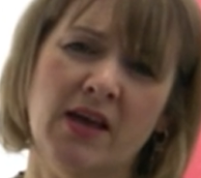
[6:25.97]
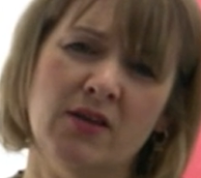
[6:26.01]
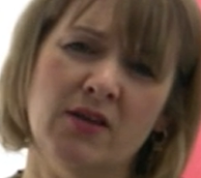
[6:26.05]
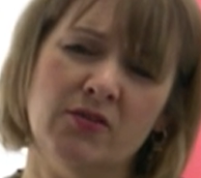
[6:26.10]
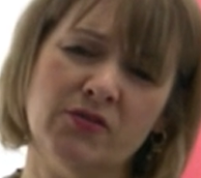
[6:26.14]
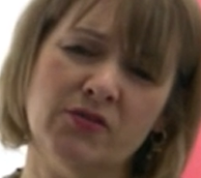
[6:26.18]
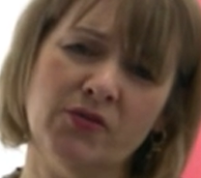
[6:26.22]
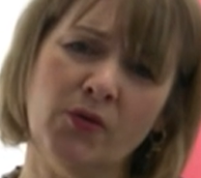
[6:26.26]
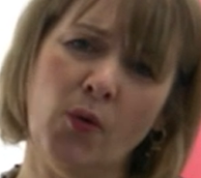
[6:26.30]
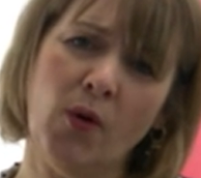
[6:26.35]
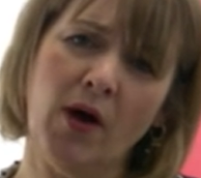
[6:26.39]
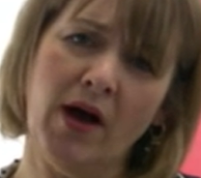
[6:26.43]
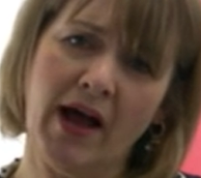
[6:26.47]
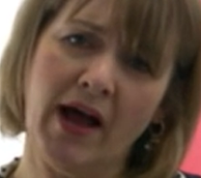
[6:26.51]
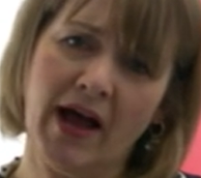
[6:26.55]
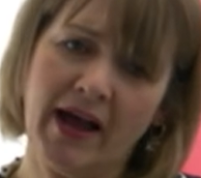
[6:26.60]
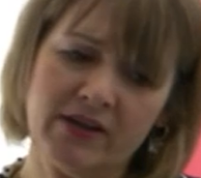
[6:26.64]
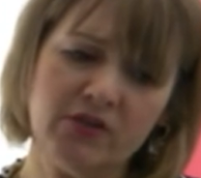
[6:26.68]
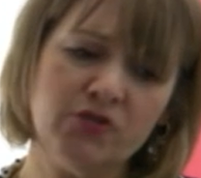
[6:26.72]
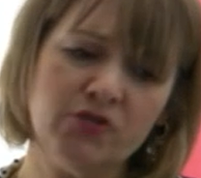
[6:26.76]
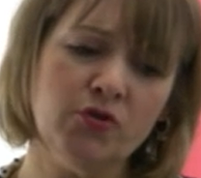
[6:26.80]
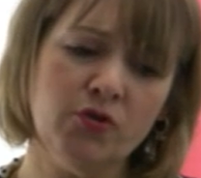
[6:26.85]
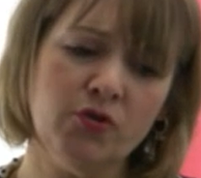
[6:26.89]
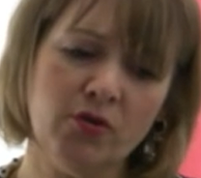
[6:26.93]
So
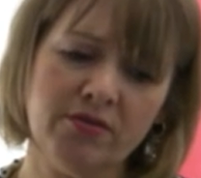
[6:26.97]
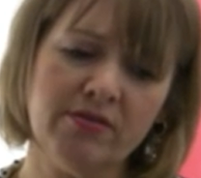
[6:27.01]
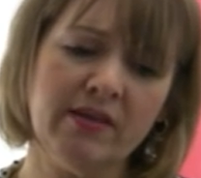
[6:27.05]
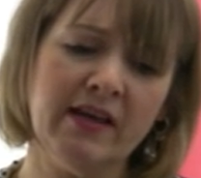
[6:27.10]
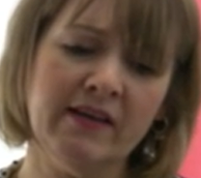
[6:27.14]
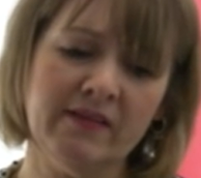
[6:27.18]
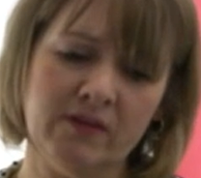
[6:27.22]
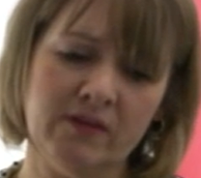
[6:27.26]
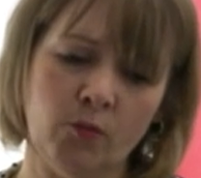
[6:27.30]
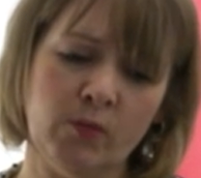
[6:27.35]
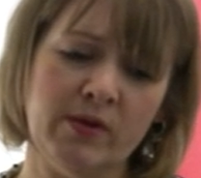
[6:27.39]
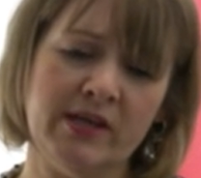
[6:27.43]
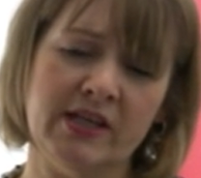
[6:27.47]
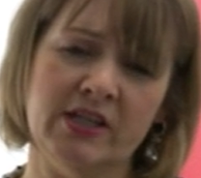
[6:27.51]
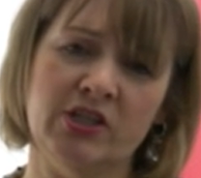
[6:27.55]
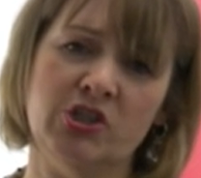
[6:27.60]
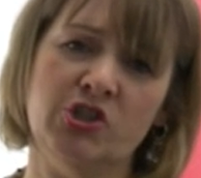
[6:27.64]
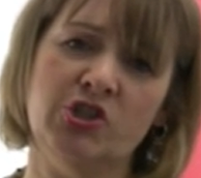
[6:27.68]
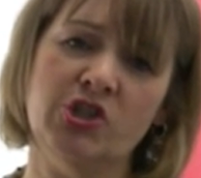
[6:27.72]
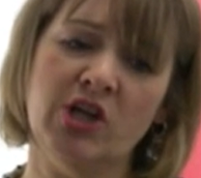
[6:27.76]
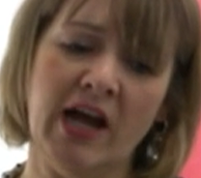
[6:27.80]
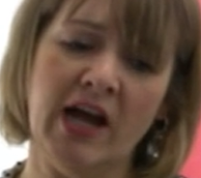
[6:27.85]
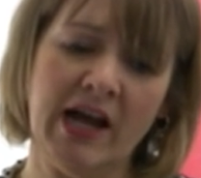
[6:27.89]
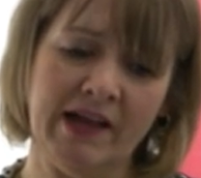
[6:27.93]
I do think that we can
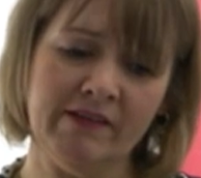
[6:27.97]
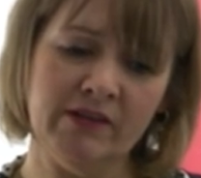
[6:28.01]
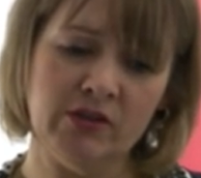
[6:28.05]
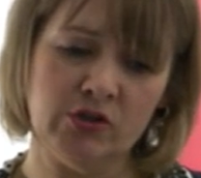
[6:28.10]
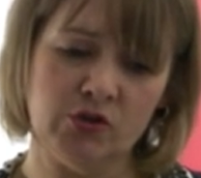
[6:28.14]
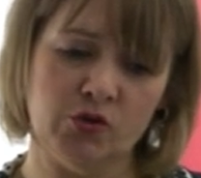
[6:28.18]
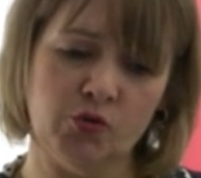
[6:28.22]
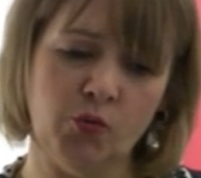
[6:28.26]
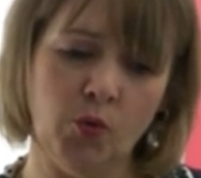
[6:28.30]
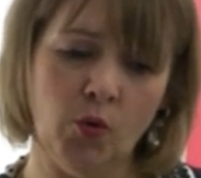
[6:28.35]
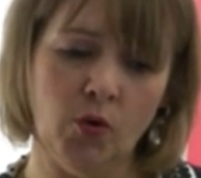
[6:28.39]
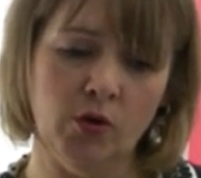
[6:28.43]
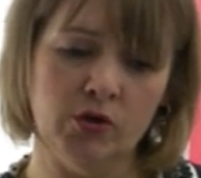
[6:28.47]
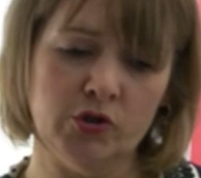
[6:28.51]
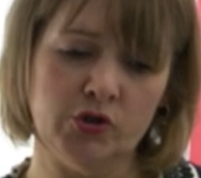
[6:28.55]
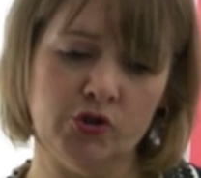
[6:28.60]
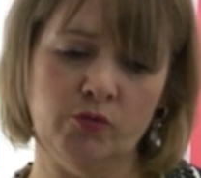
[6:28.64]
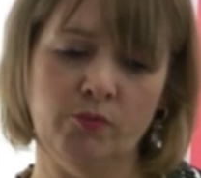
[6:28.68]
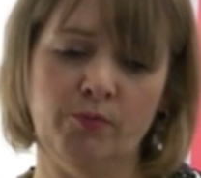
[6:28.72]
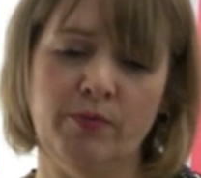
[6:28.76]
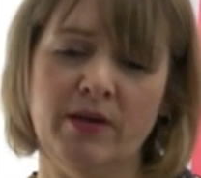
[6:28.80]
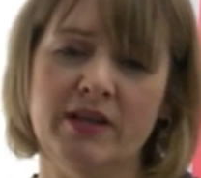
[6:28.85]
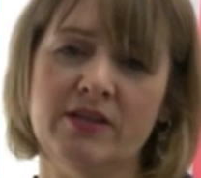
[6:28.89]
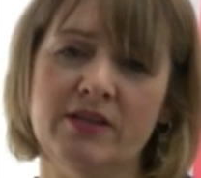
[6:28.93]
challenge what
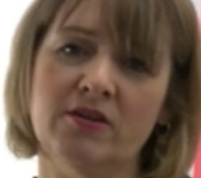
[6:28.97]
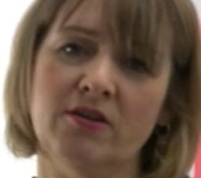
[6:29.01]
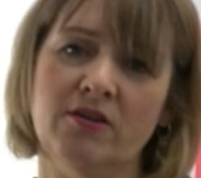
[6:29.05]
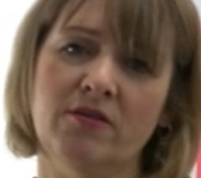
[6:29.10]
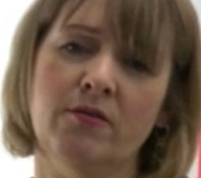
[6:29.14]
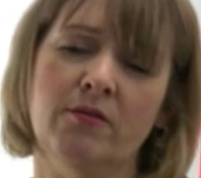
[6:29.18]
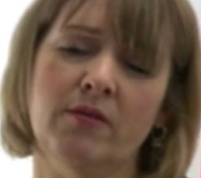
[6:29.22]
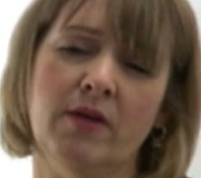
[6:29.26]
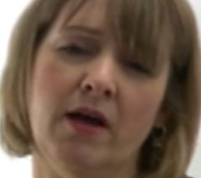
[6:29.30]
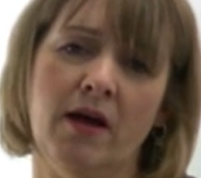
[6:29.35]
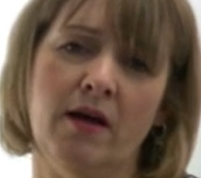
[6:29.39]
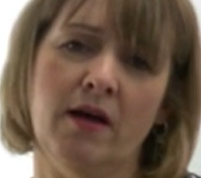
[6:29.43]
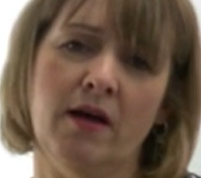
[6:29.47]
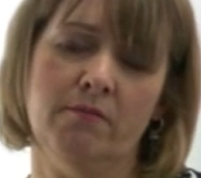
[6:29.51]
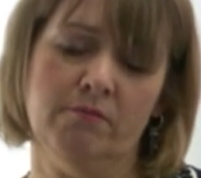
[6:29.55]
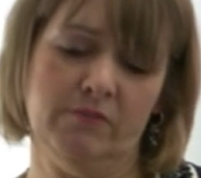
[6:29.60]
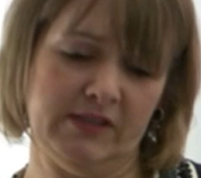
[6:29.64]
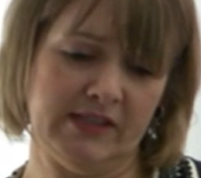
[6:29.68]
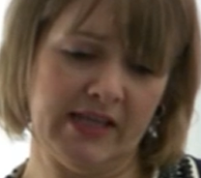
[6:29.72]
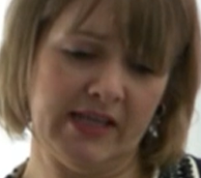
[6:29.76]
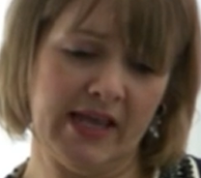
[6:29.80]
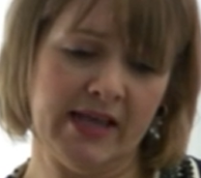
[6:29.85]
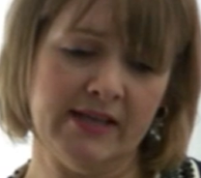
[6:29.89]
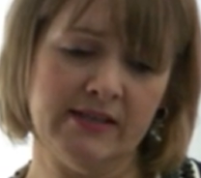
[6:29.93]
Schumpeter
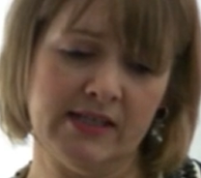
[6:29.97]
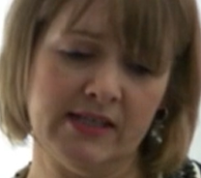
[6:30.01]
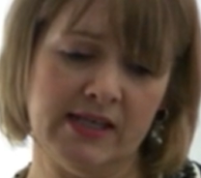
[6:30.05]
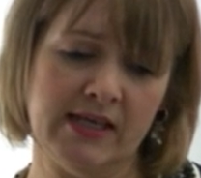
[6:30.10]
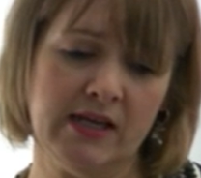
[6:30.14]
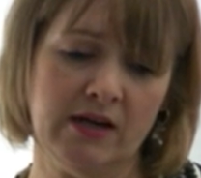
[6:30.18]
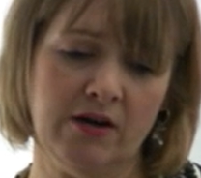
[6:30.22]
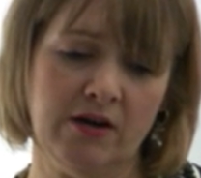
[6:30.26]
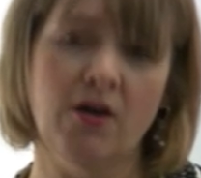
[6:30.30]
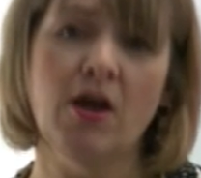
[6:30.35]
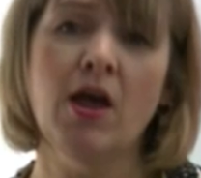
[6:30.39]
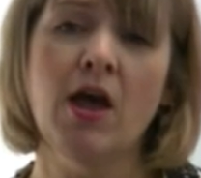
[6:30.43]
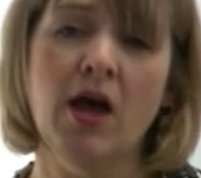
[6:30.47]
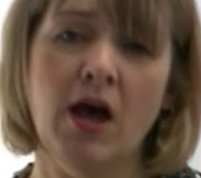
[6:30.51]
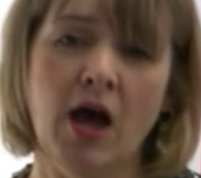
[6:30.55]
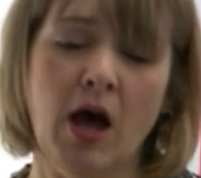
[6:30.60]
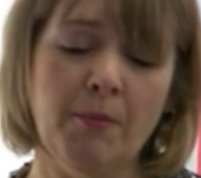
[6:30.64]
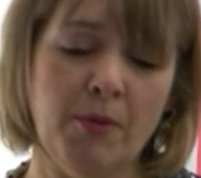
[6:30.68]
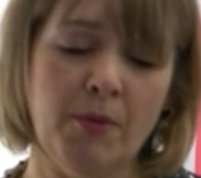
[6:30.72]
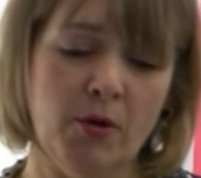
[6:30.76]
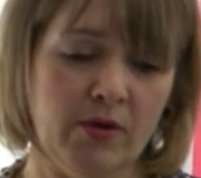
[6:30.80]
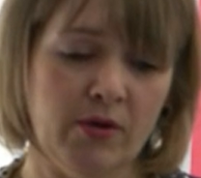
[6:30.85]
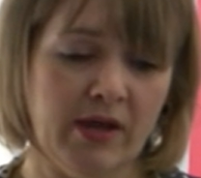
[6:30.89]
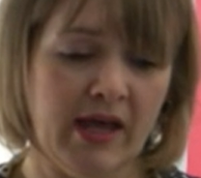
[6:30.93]
says here
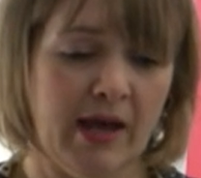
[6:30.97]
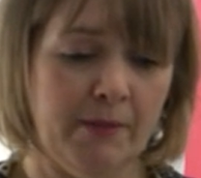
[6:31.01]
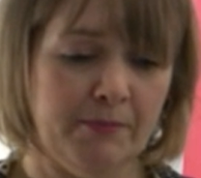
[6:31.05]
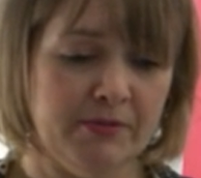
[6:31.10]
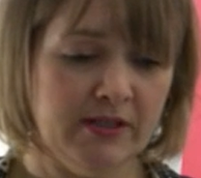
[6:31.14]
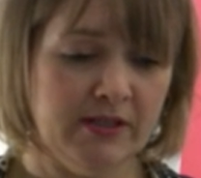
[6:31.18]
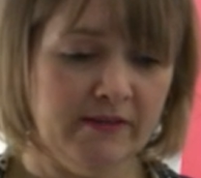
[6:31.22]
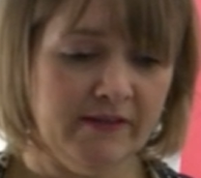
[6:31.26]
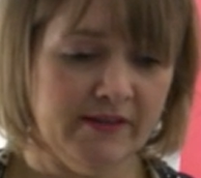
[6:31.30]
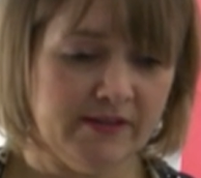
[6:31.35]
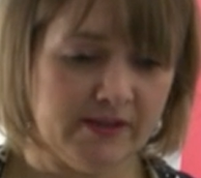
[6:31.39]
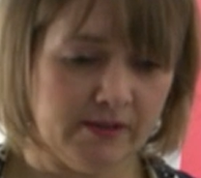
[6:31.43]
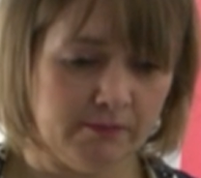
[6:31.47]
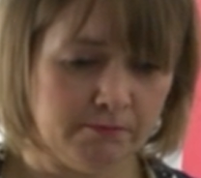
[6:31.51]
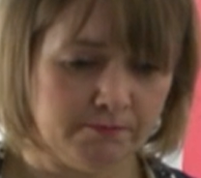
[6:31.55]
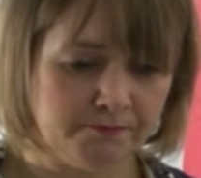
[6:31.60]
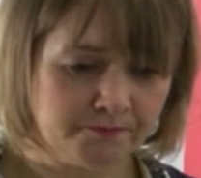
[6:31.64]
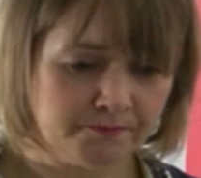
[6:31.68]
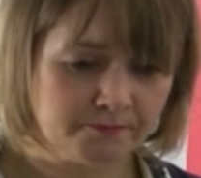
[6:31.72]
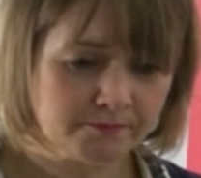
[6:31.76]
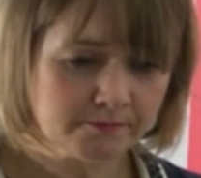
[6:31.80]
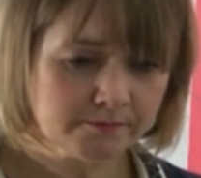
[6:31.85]
about capitalism.